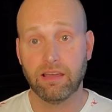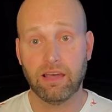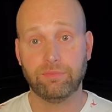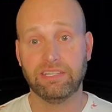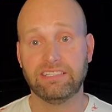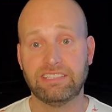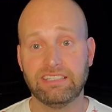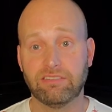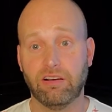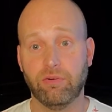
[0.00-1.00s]
Uh, D.C.
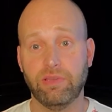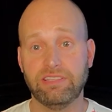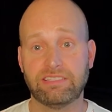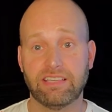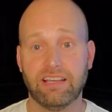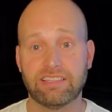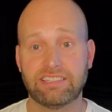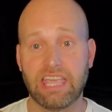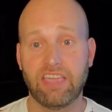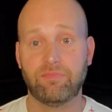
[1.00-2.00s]
is always uh,
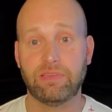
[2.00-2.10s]
safe